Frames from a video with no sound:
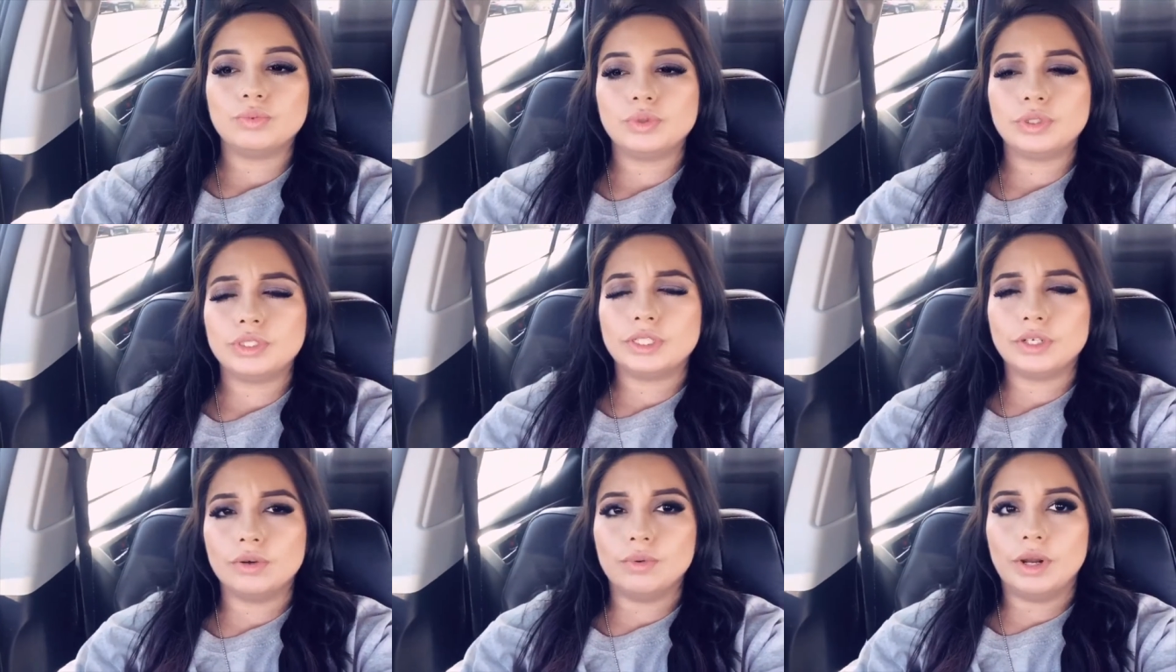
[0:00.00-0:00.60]

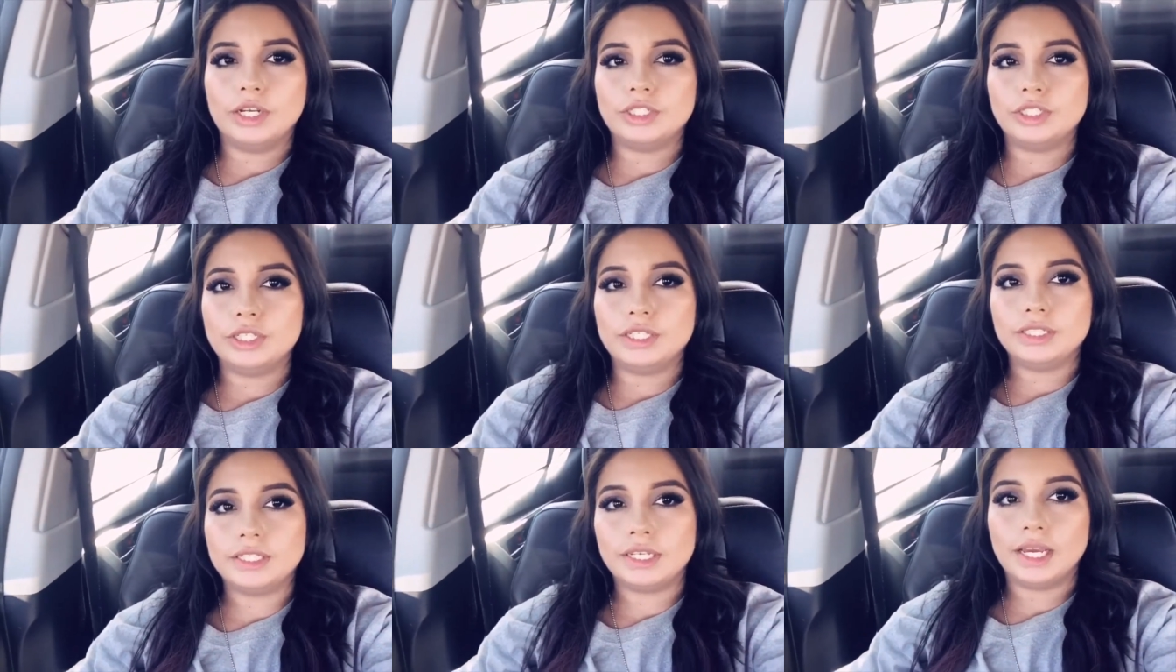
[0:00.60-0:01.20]
still
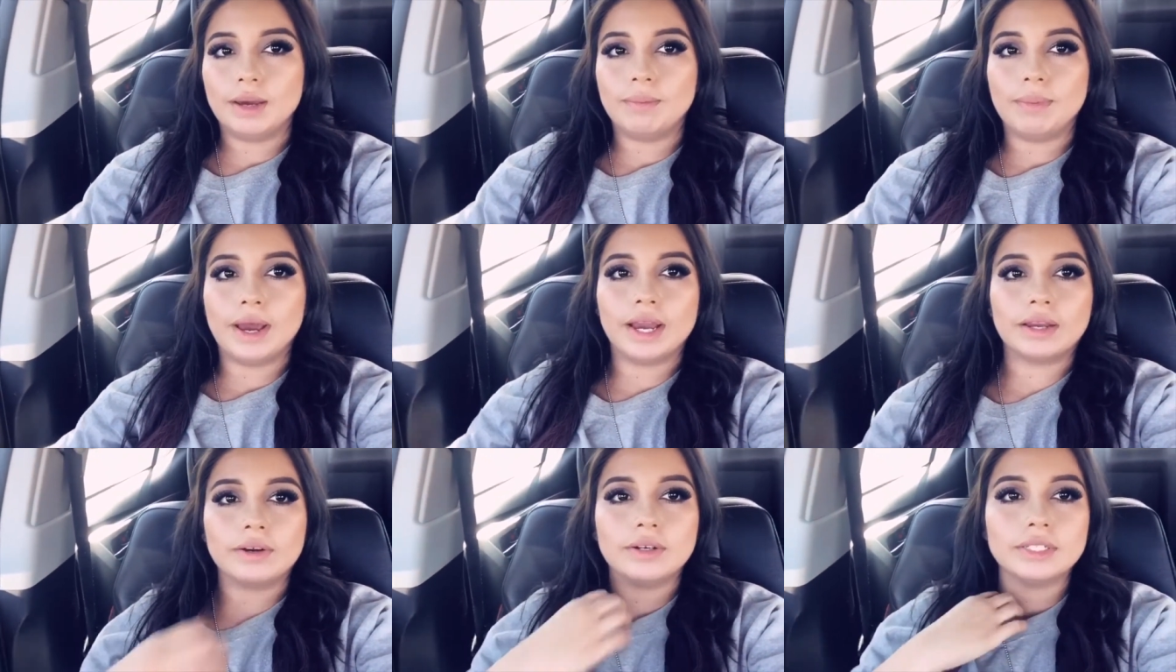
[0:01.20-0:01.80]
rushing to get
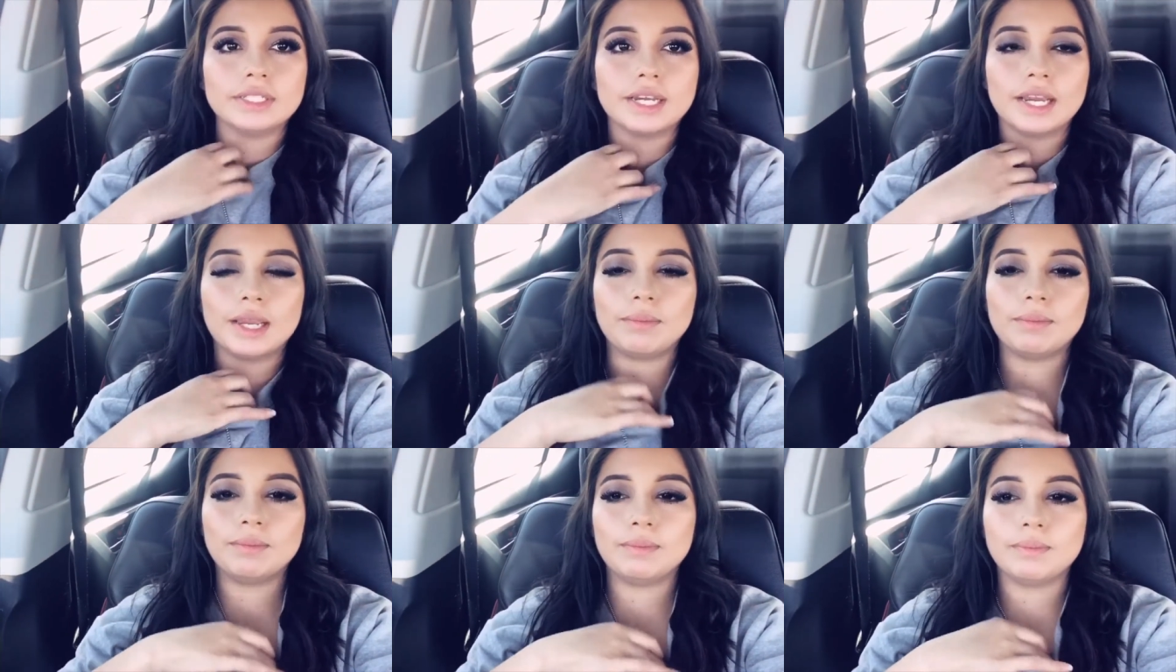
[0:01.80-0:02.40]
back on
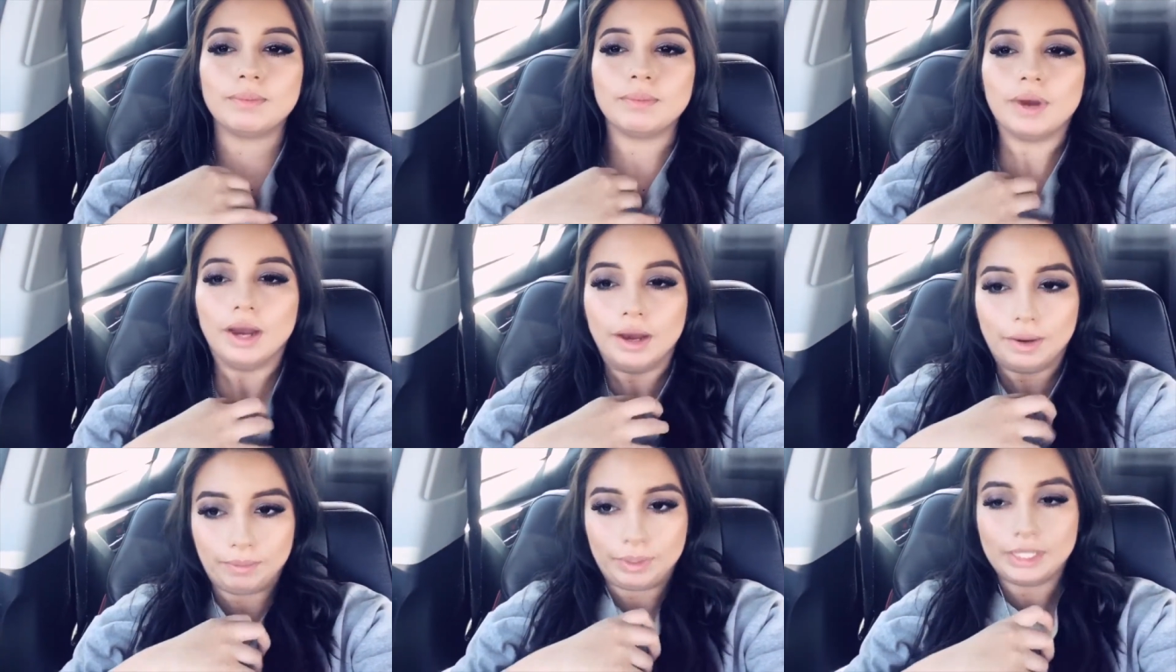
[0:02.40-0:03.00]
time,
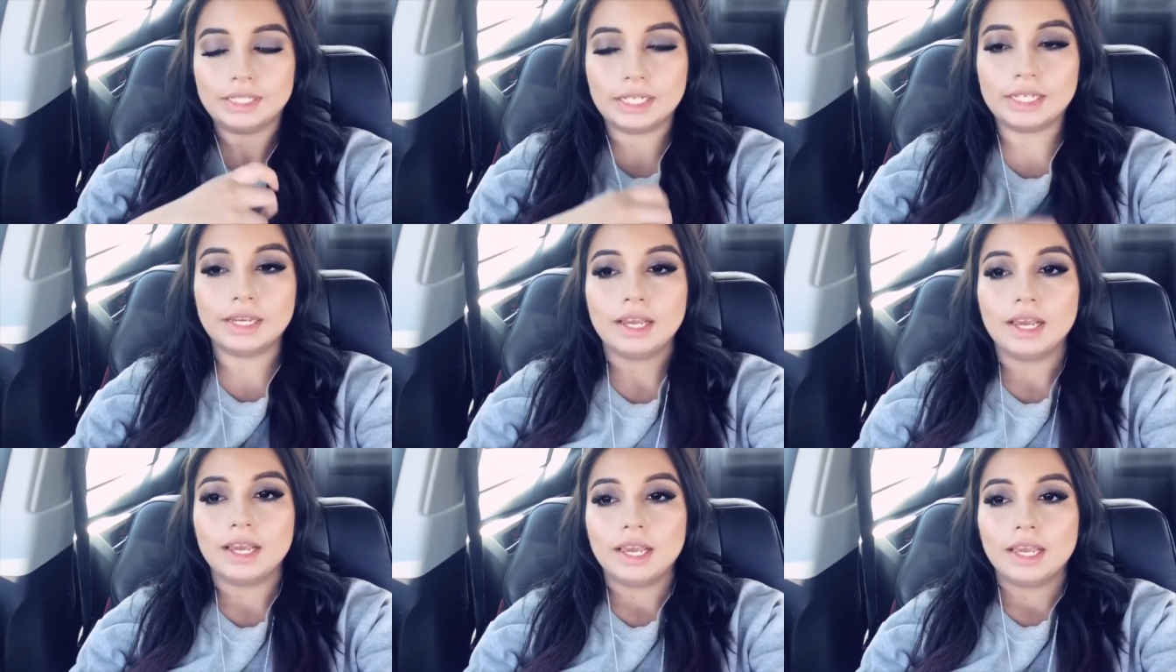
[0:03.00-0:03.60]
because it
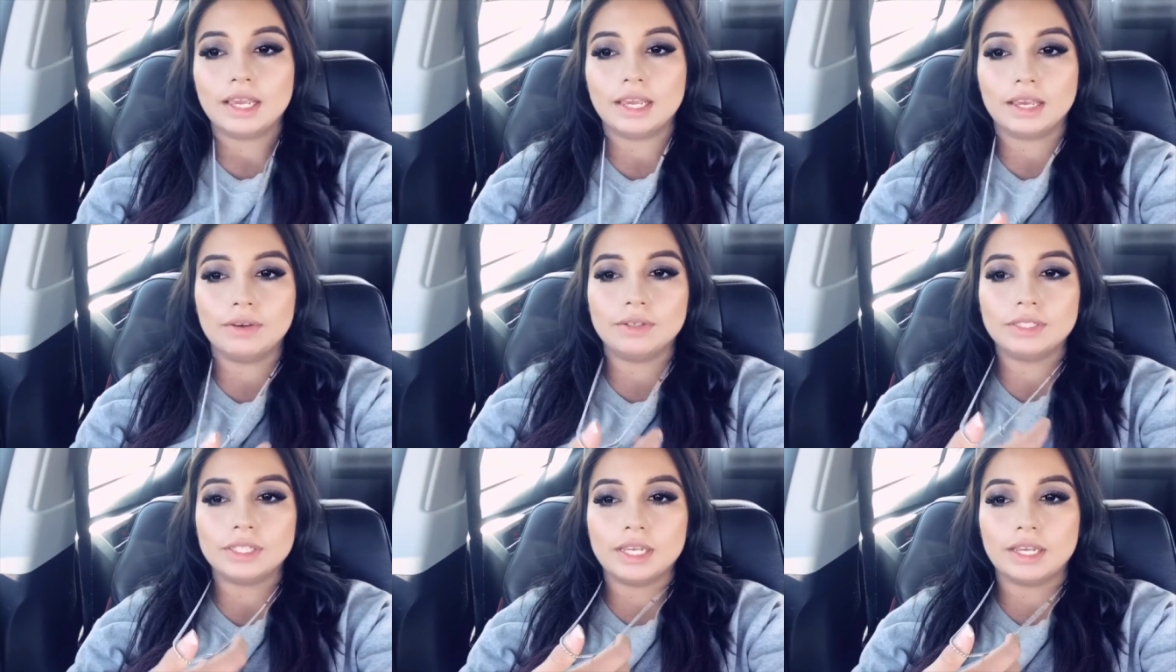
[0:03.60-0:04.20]

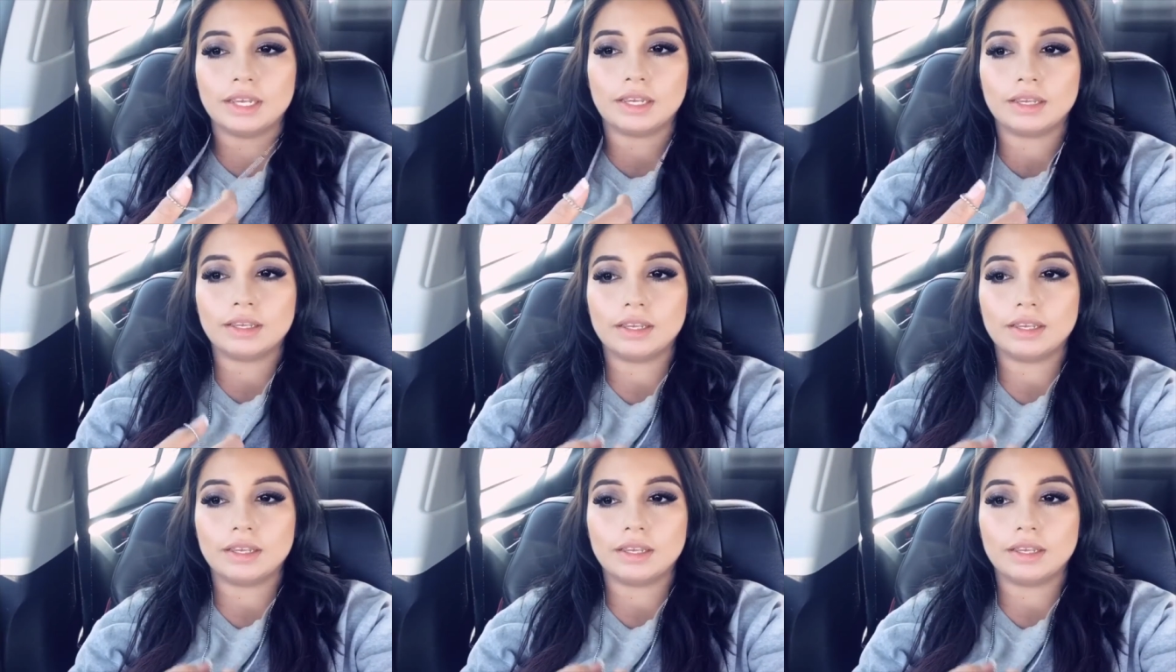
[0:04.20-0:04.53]
was, like,